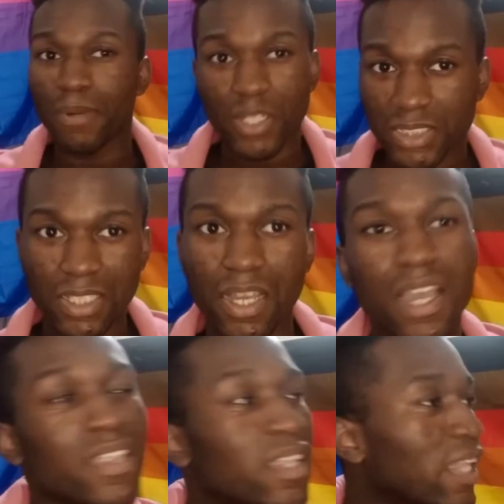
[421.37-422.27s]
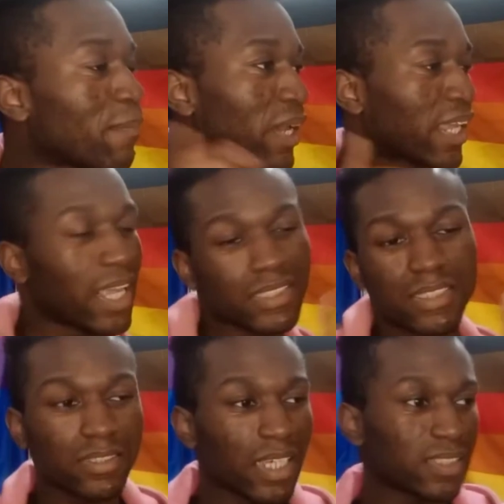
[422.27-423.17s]
might start and then that might get
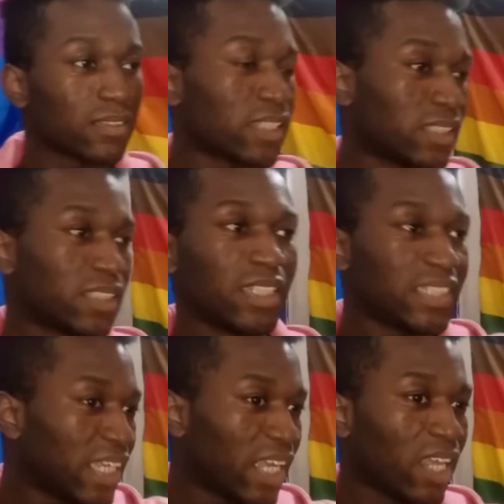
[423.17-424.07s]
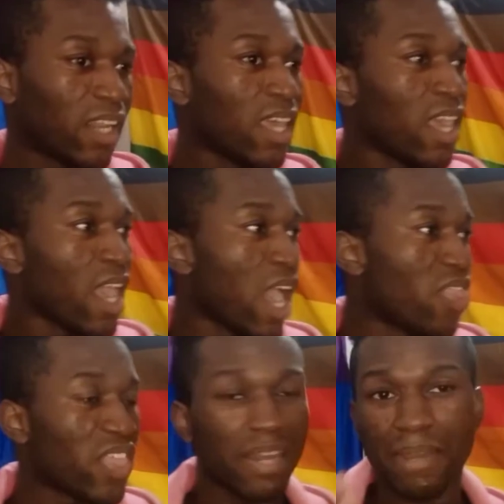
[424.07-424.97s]
sent to the dean
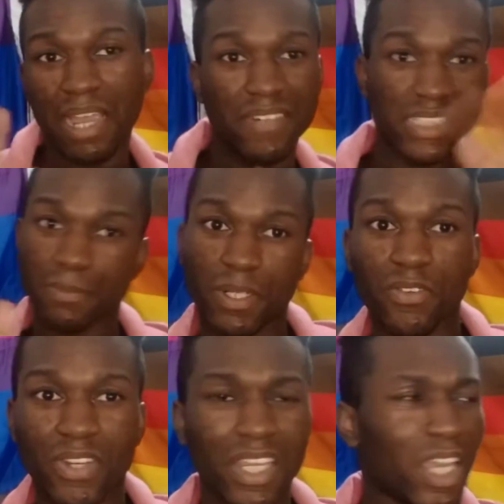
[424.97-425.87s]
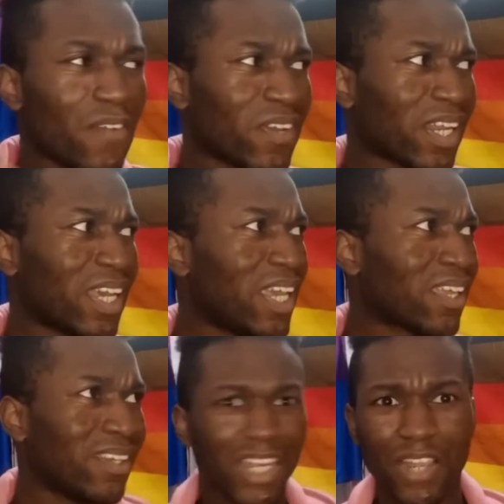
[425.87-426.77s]
and then I might have a disciplinary
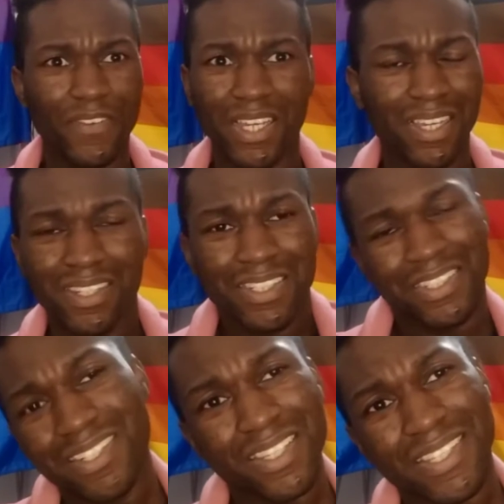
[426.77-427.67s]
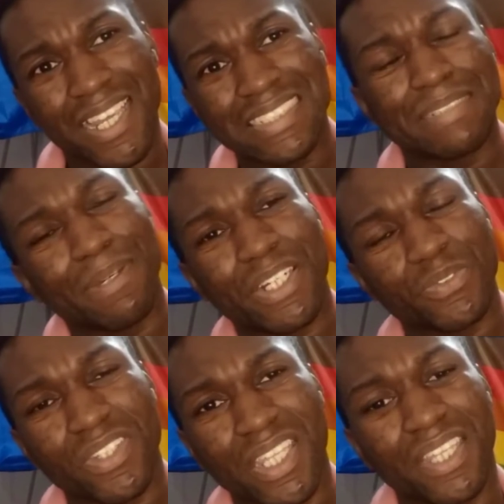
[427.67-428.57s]
over nothing, to be
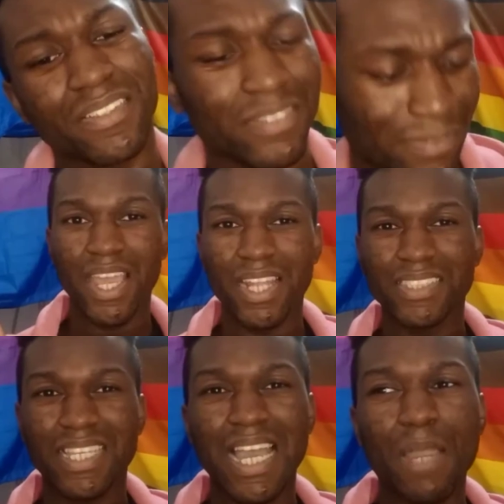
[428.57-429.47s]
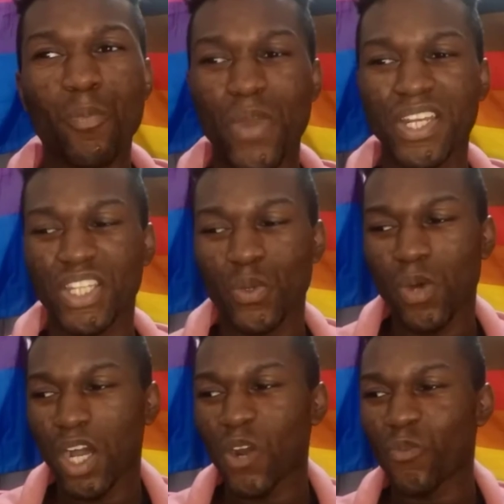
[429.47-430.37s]
honest with you. In a time when
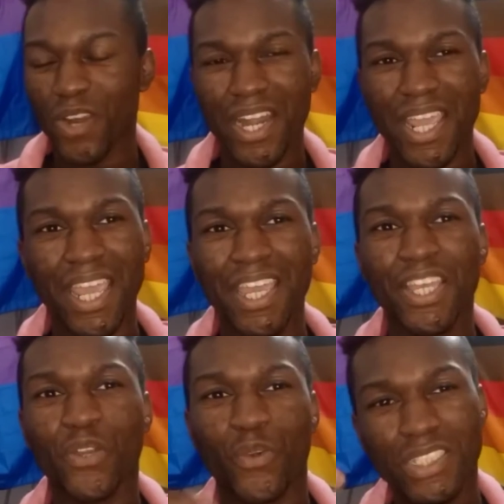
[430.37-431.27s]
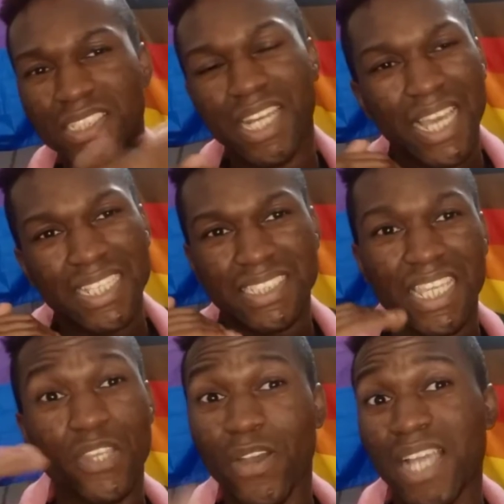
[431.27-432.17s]
you are really
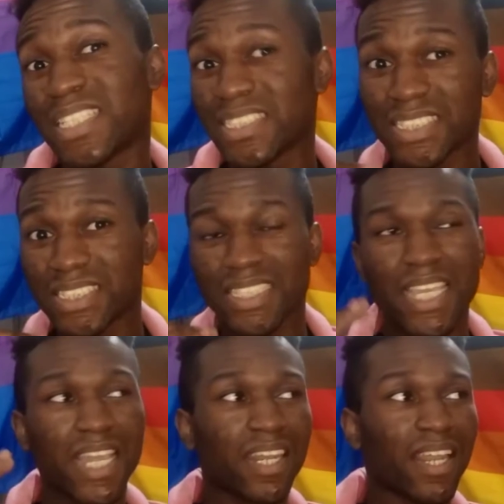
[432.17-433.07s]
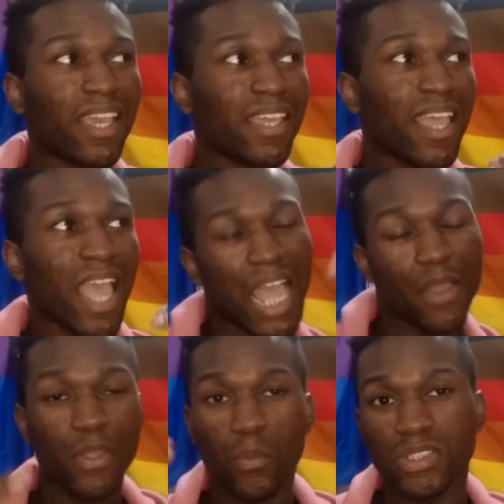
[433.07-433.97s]
crystallising your identity and, like, how
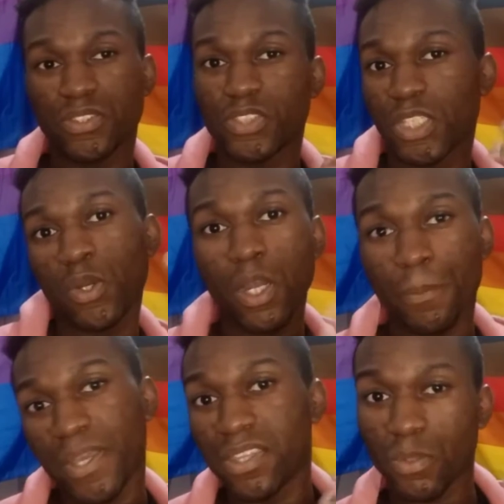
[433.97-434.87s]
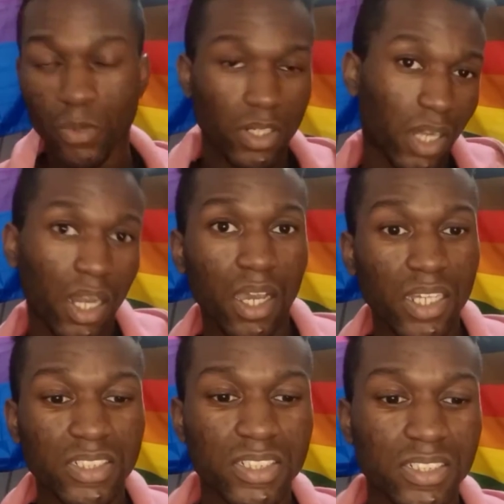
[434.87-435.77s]
you want to show up in the world at
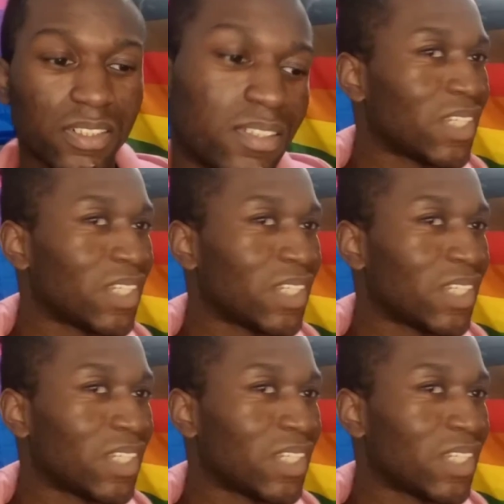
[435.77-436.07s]
large.